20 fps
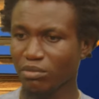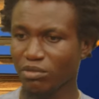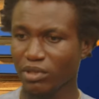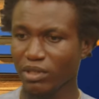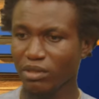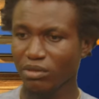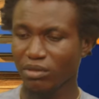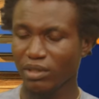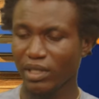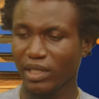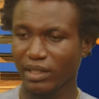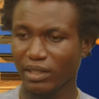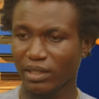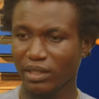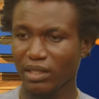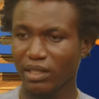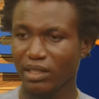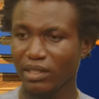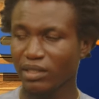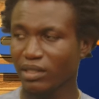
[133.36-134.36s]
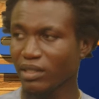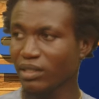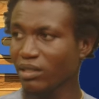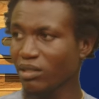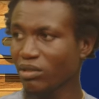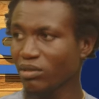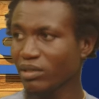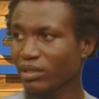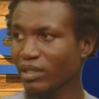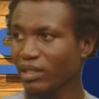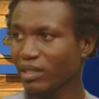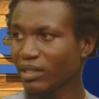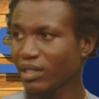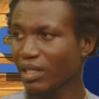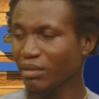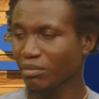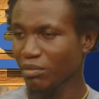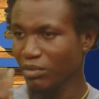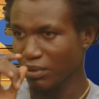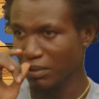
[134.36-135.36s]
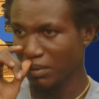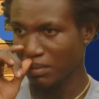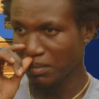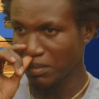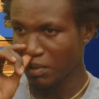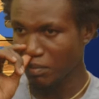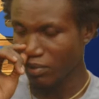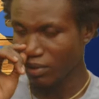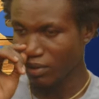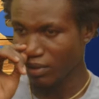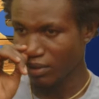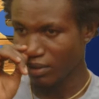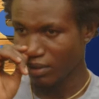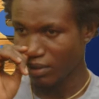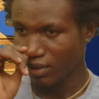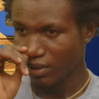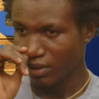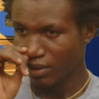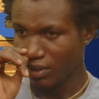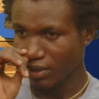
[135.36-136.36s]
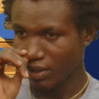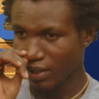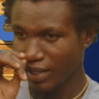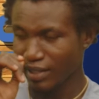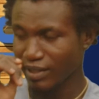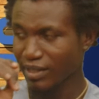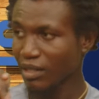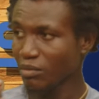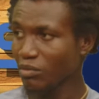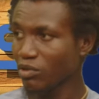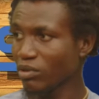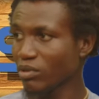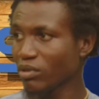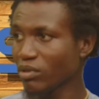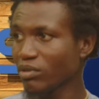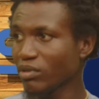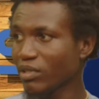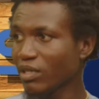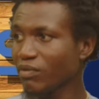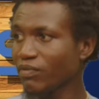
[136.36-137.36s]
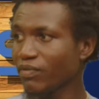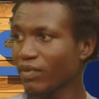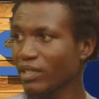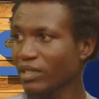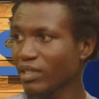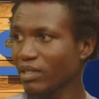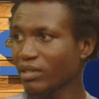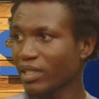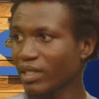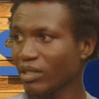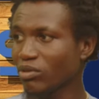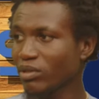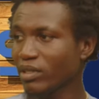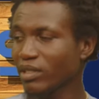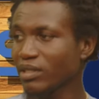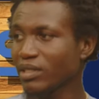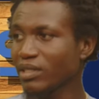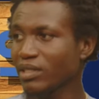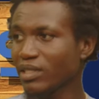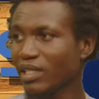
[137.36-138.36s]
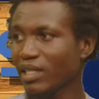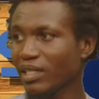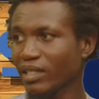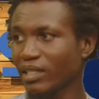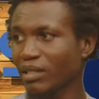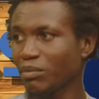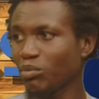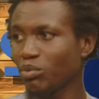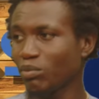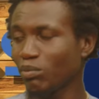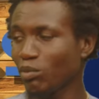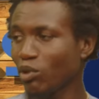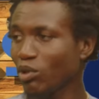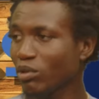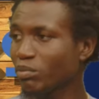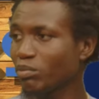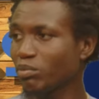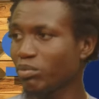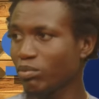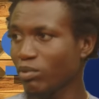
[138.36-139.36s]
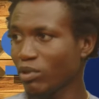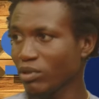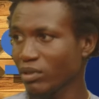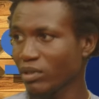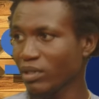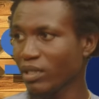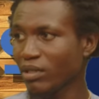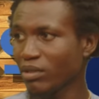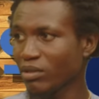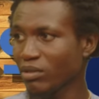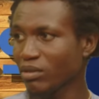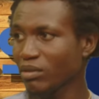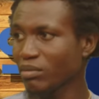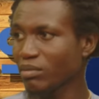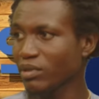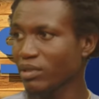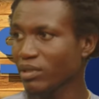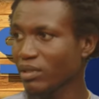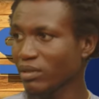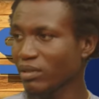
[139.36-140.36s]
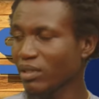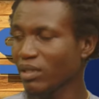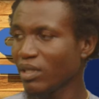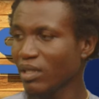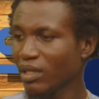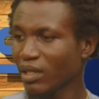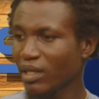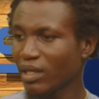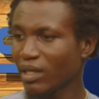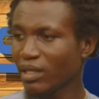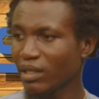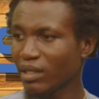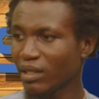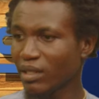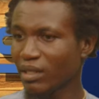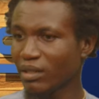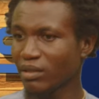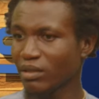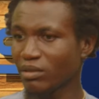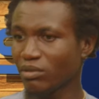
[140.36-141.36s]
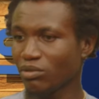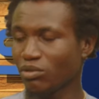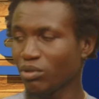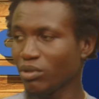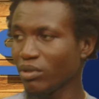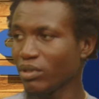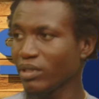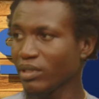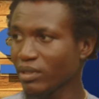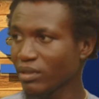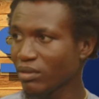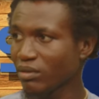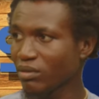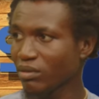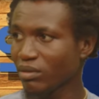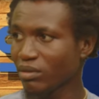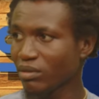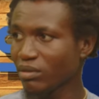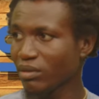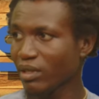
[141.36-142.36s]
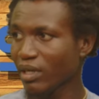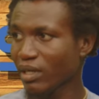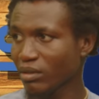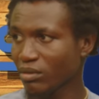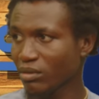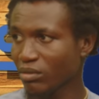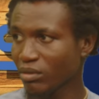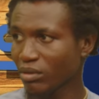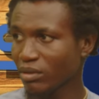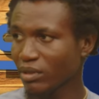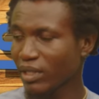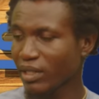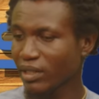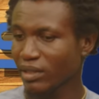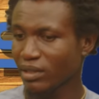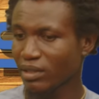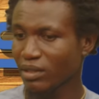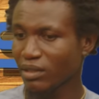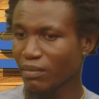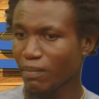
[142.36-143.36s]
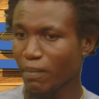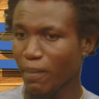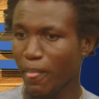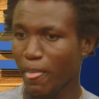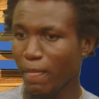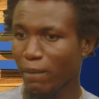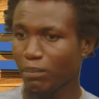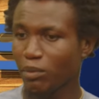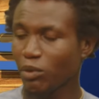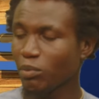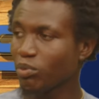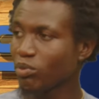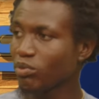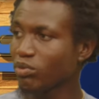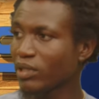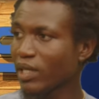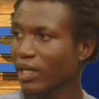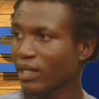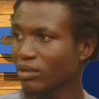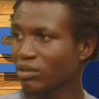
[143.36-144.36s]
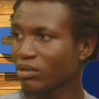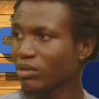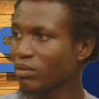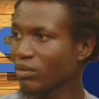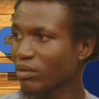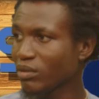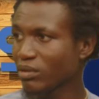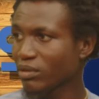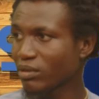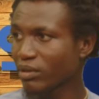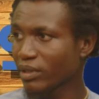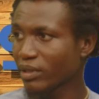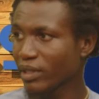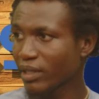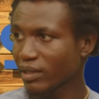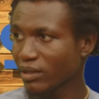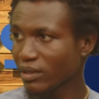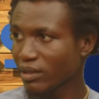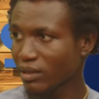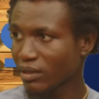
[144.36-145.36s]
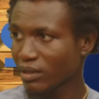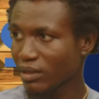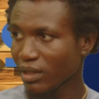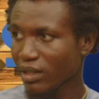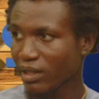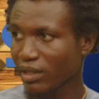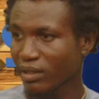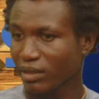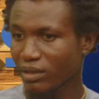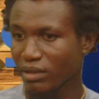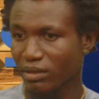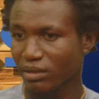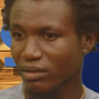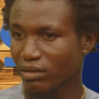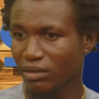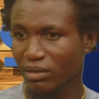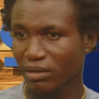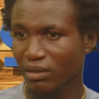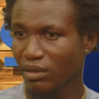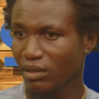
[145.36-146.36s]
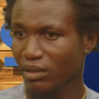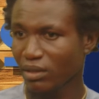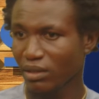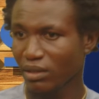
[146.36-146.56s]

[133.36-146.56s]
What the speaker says: trying to like hit a nail on the head. Like maybe as time goes on, you now find out that okay, this is like a blockbuster or something, drawing or artwork that people would actually want to get, and